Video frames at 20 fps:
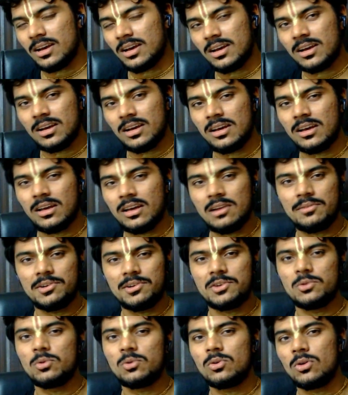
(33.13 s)
kind of a
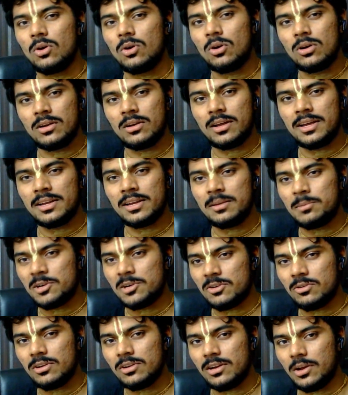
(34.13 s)
tool or any
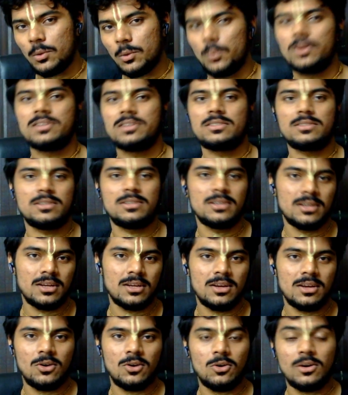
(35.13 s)
particular request
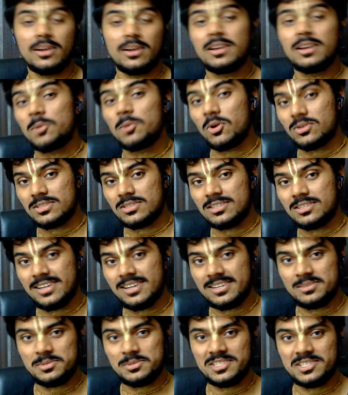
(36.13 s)
or any process that
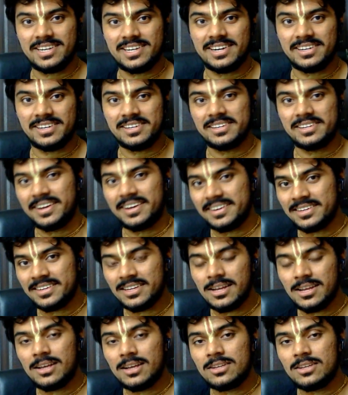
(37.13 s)
has been started yet.
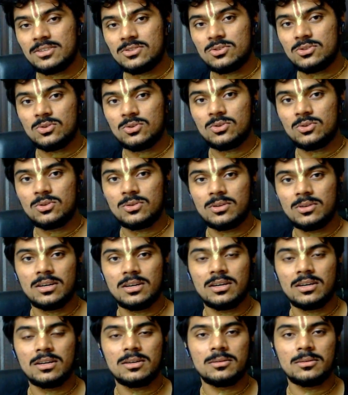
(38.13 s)

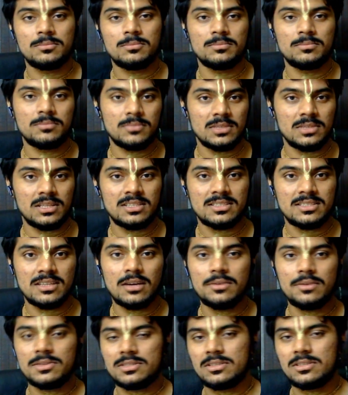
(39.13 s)
So the
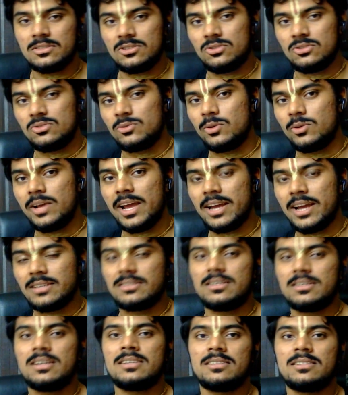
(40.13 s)
services usually
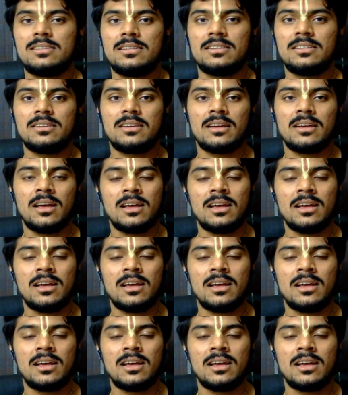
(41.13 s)
acts as a